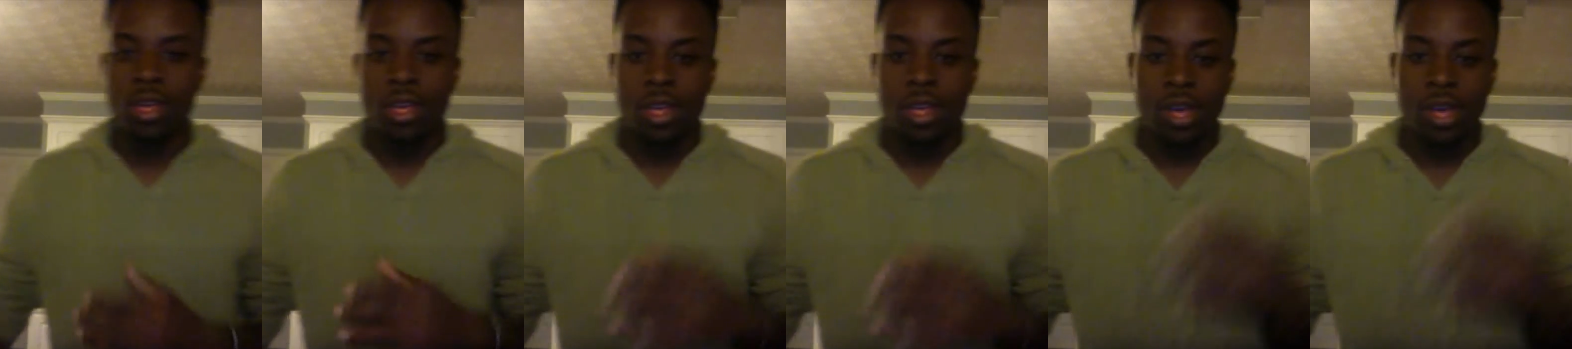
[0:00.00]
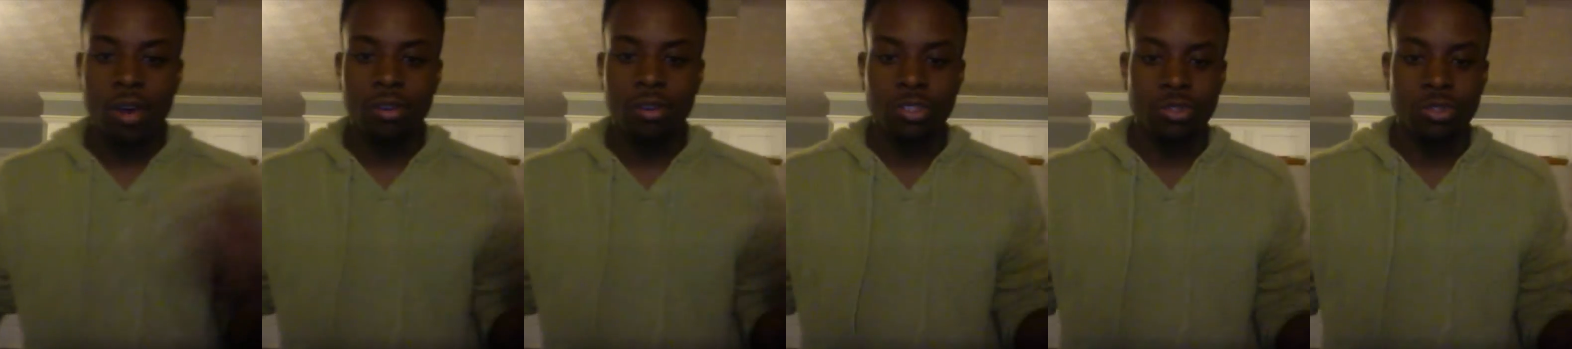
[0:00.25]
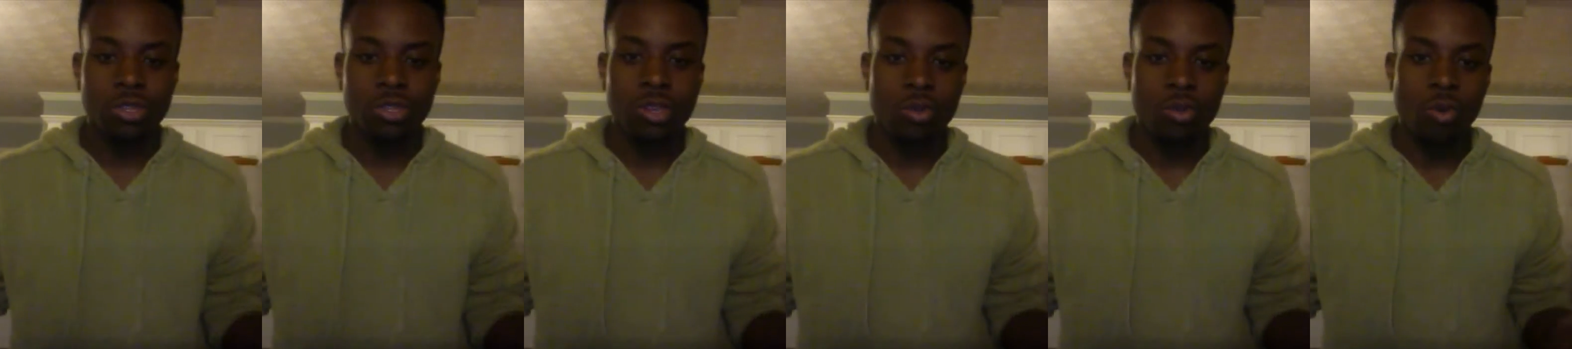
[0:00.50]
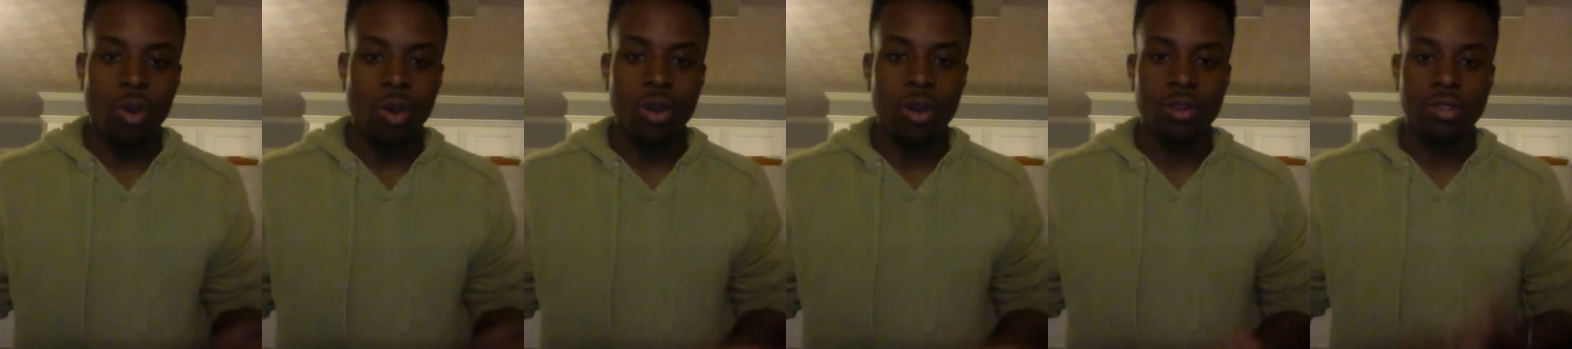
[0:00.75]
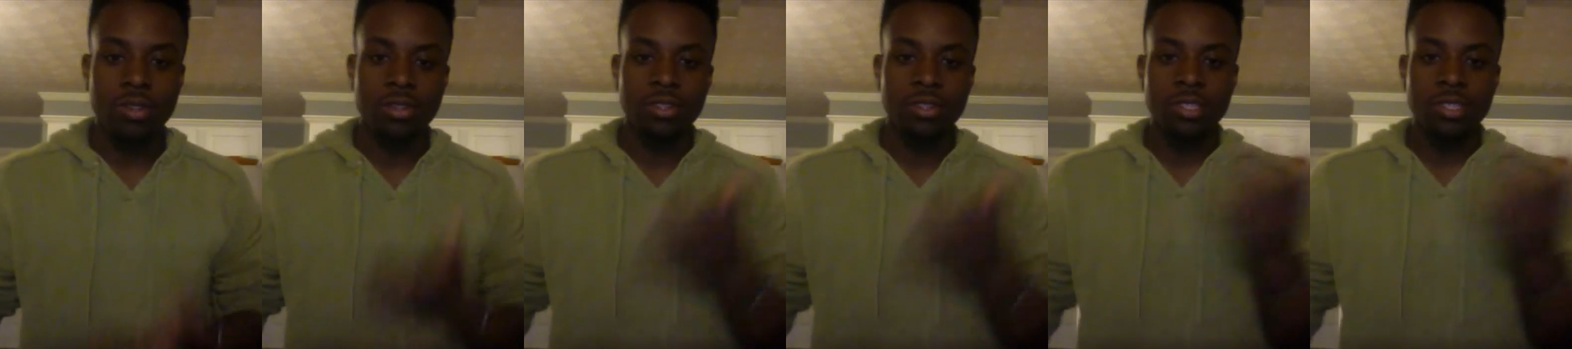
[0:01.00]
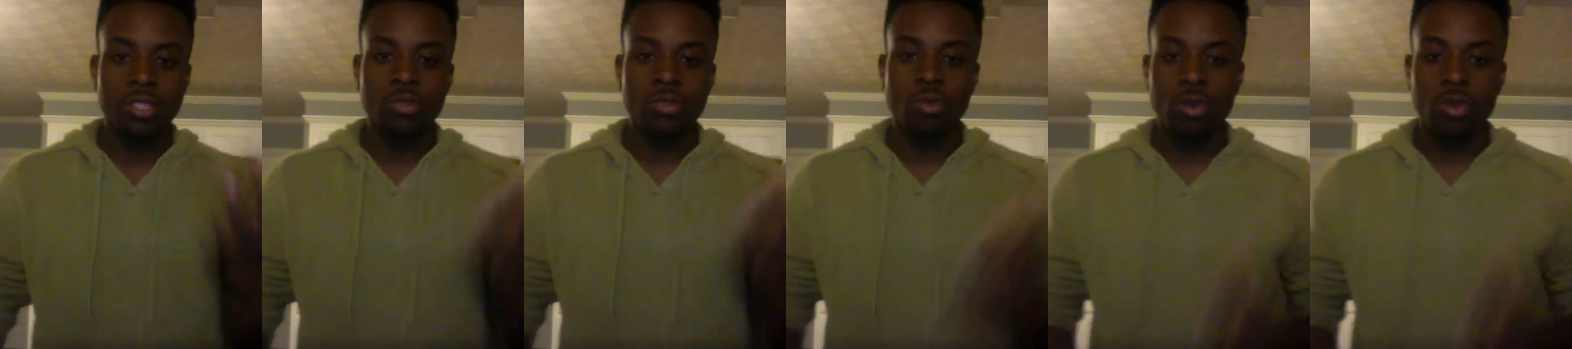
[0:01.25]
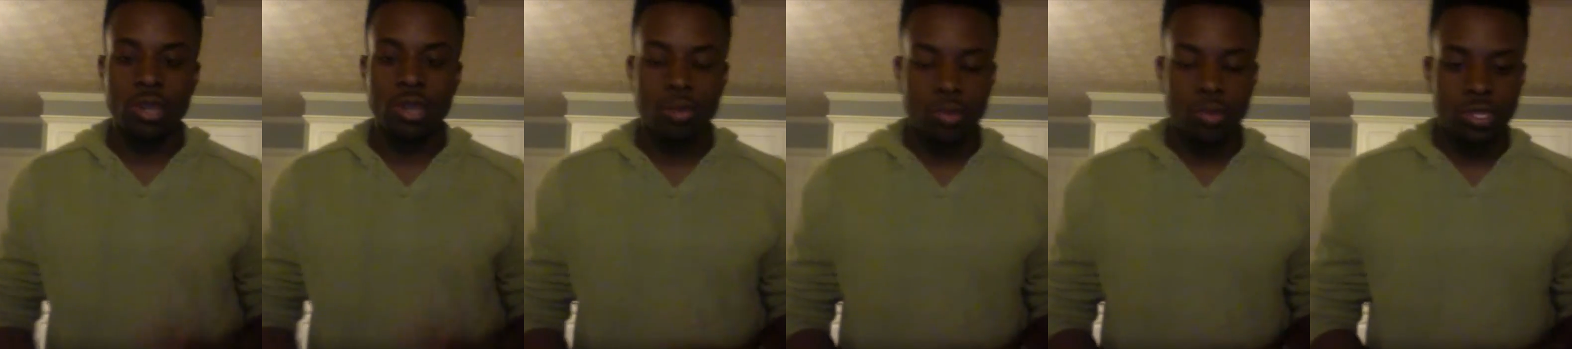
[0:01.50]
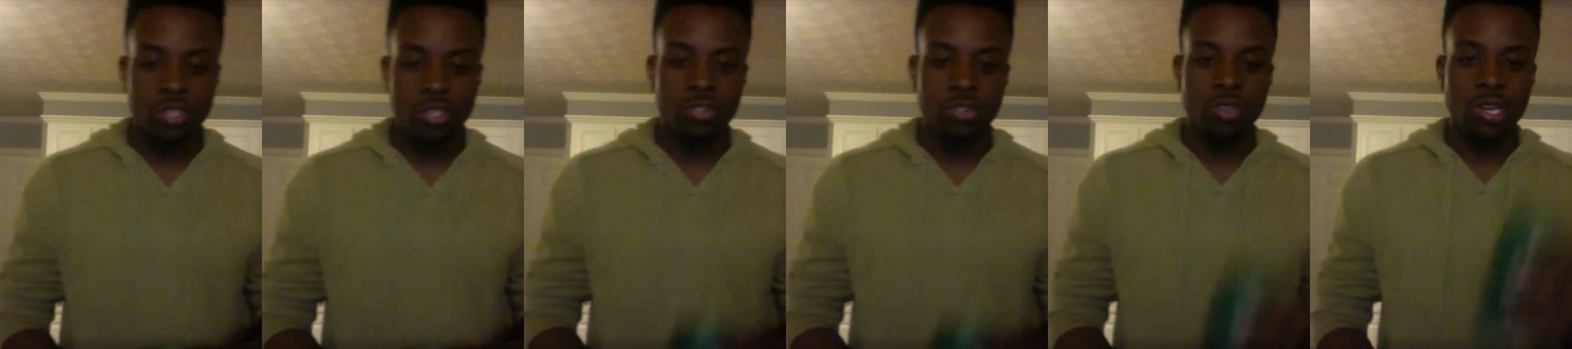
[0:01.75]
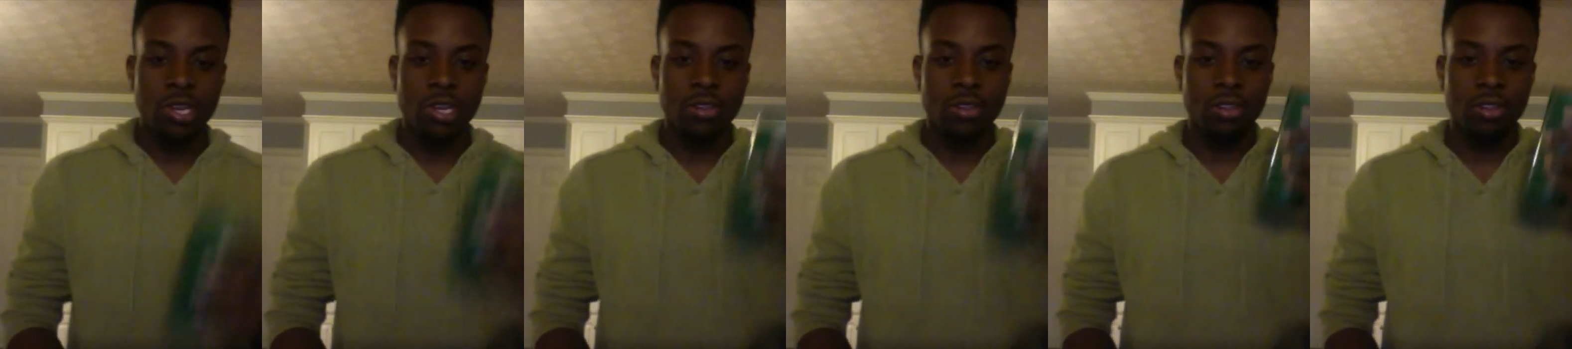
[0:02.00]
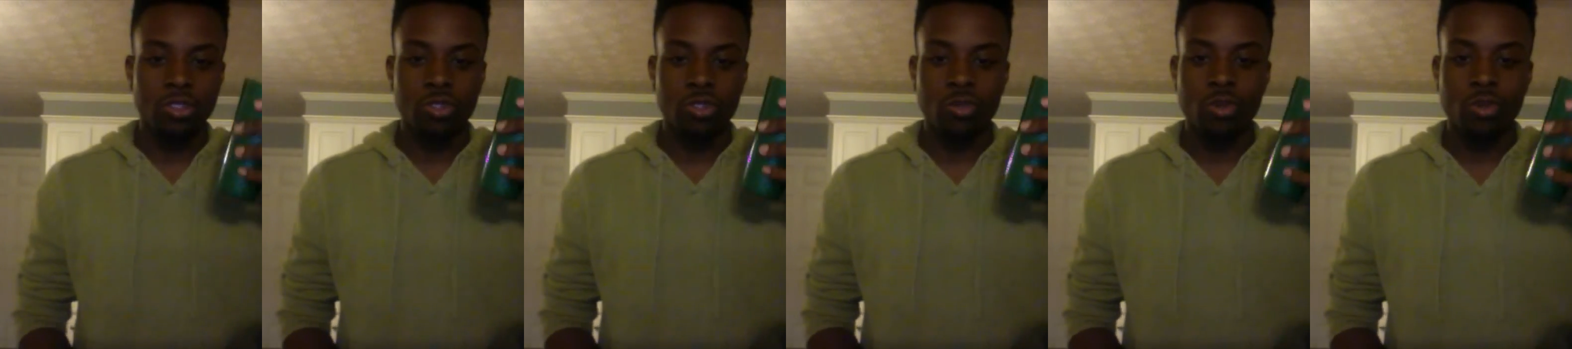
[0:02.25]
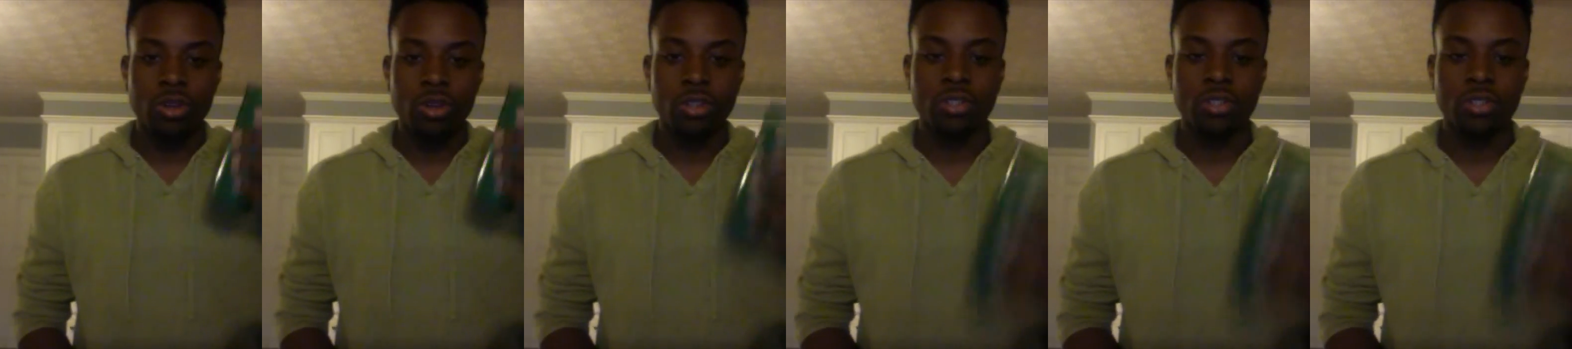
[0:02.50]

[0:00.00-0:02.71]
I was drinking water. So in this one, I'm going to teach you guys how to drink water.